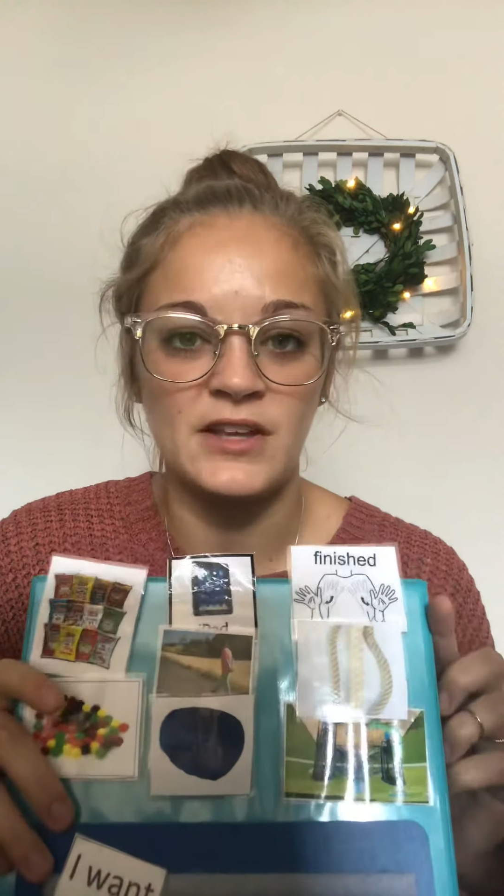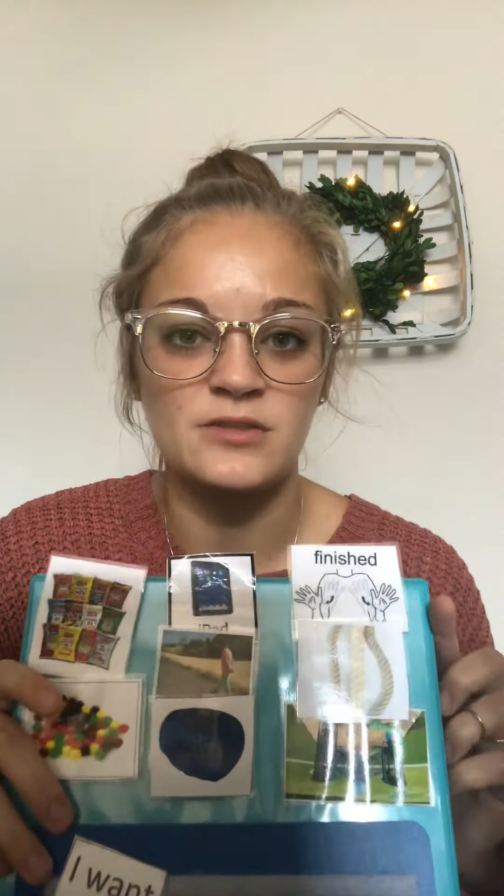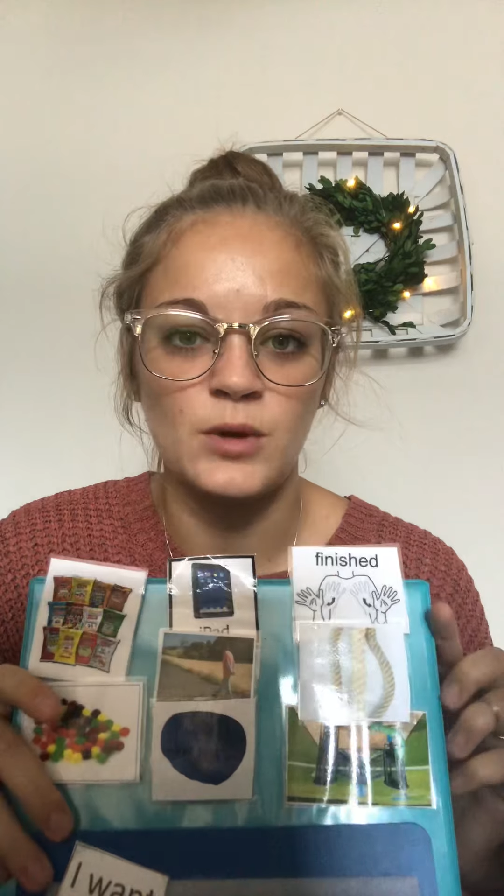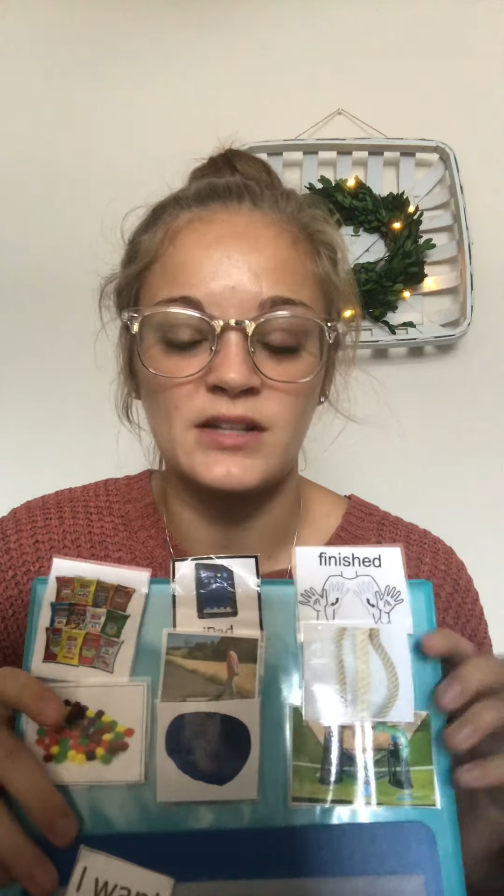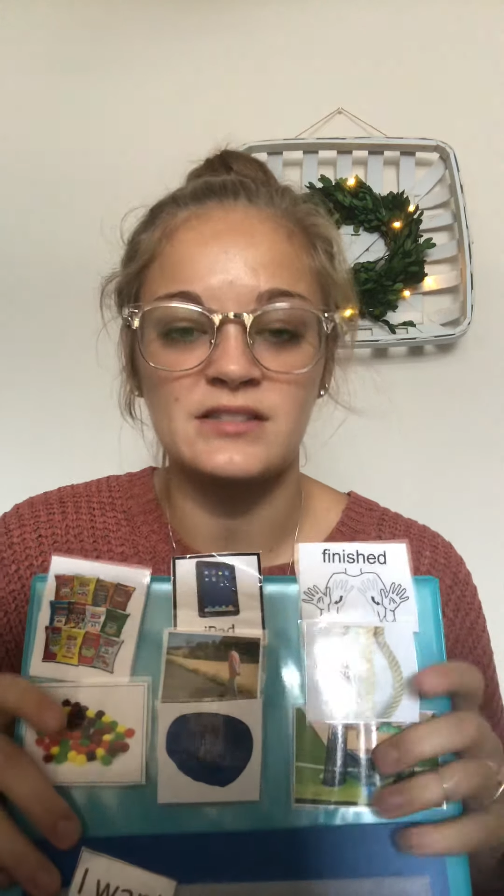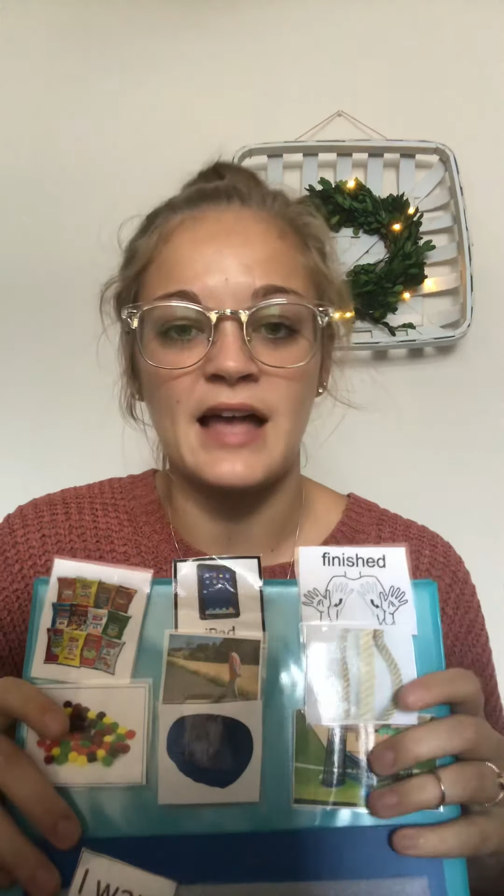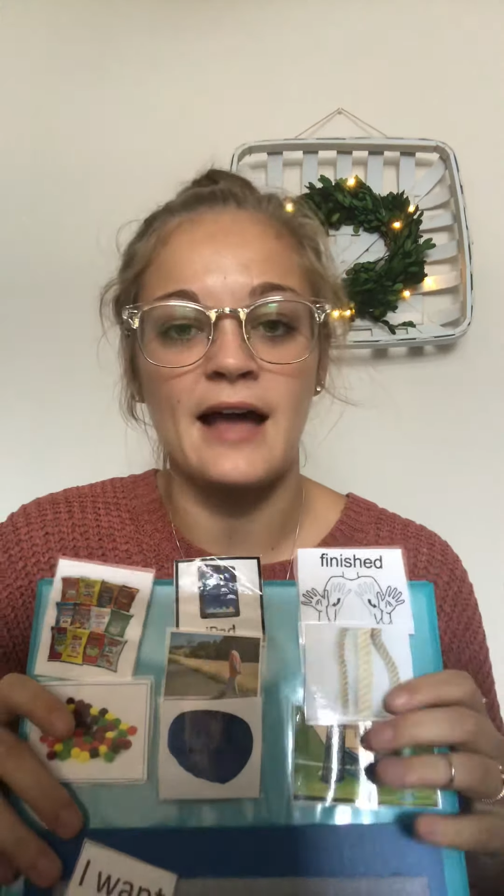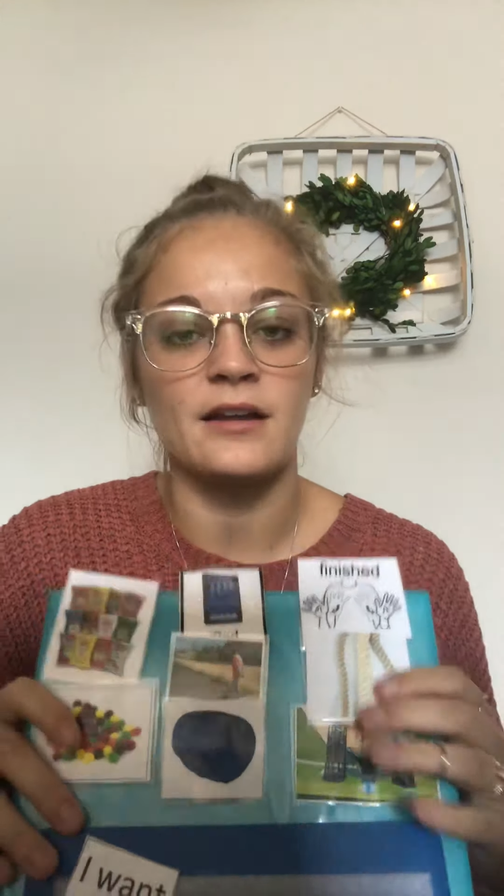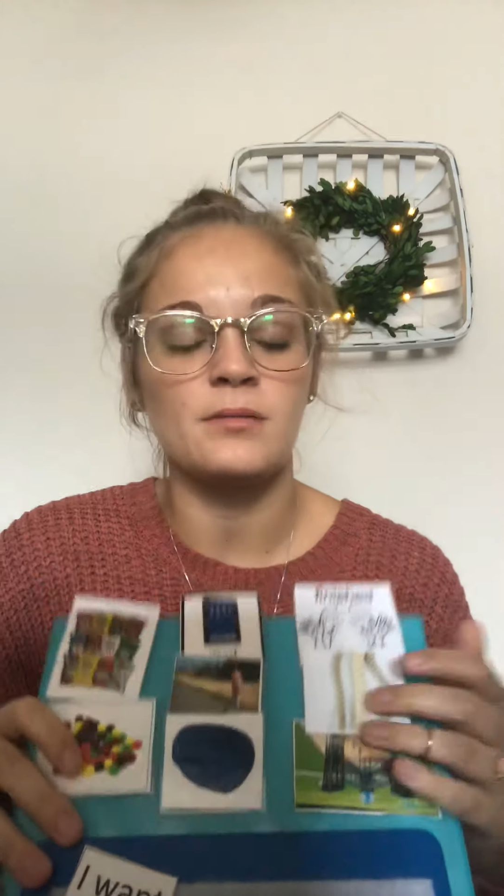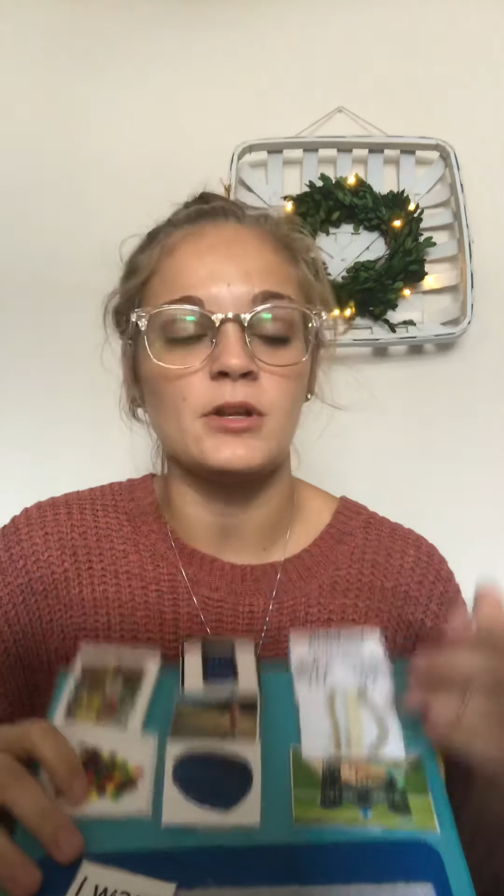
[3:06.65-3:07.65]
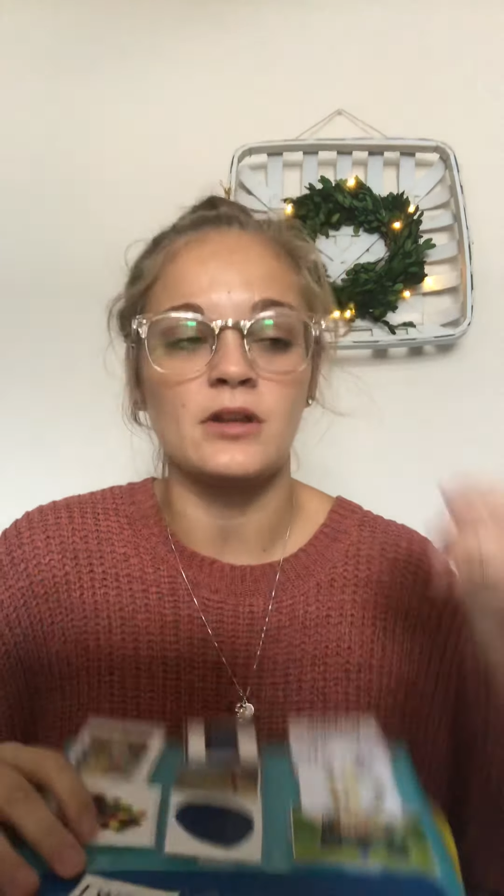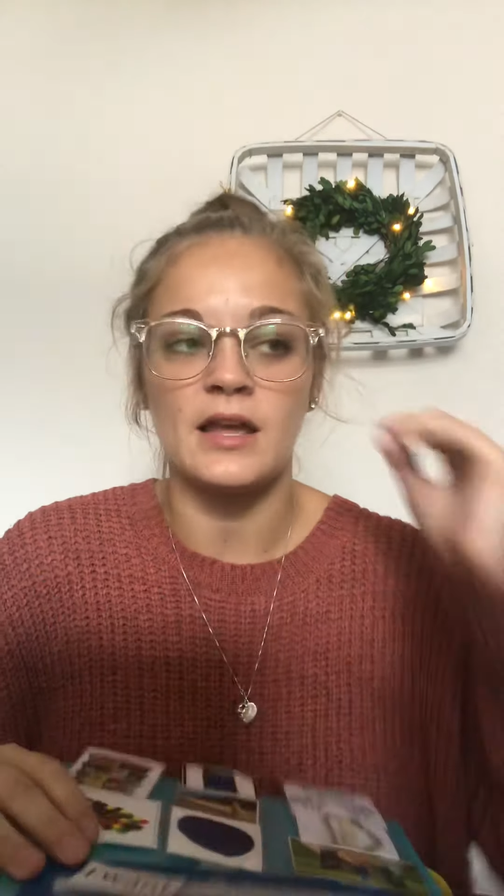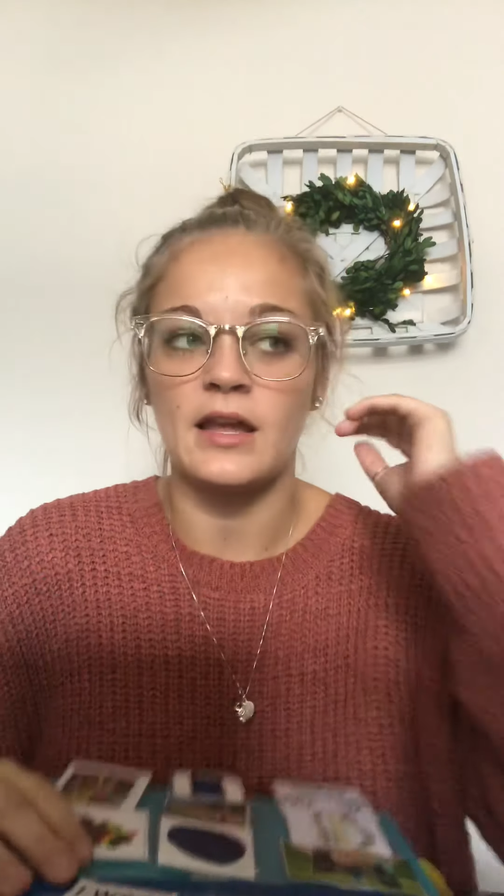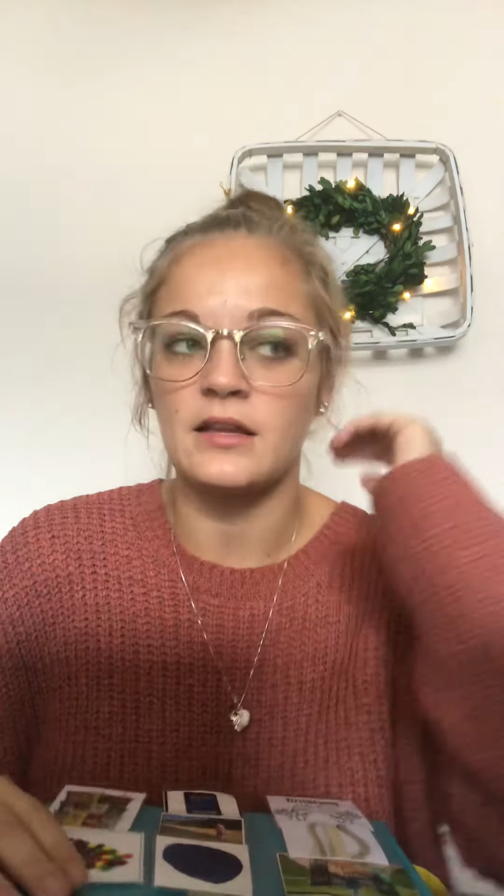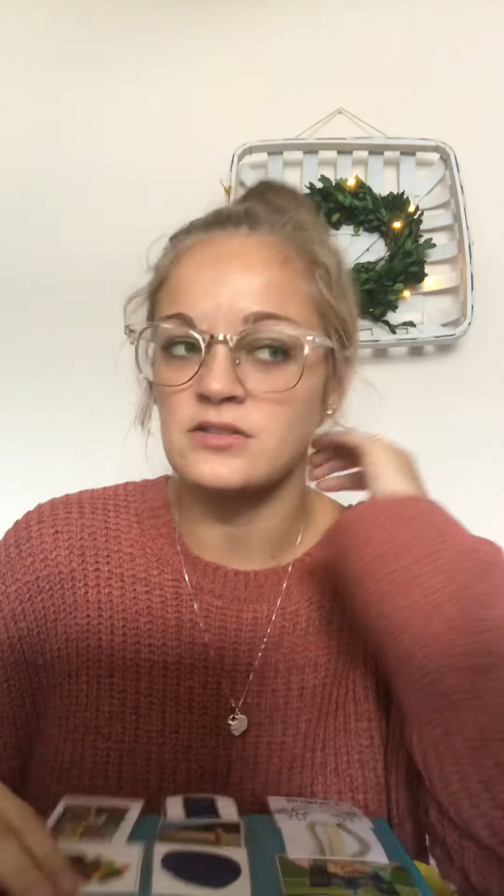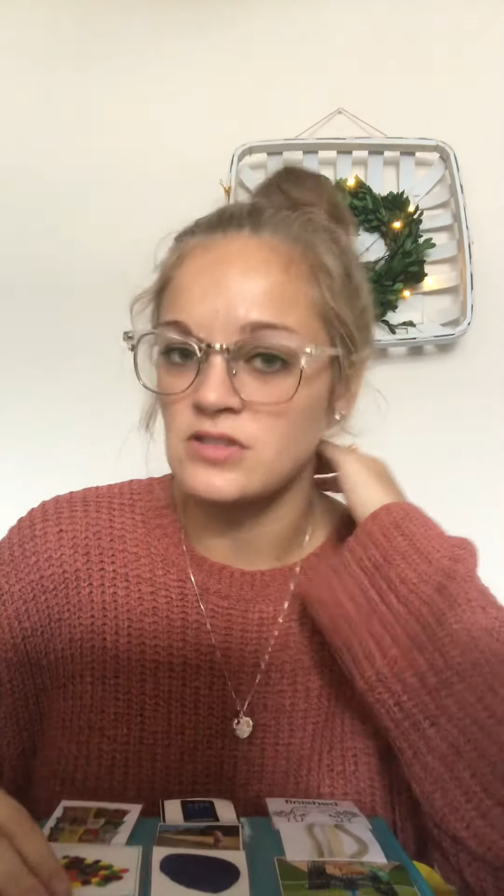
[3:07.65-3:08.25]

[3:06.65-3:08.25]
phase 1 is how to communicate.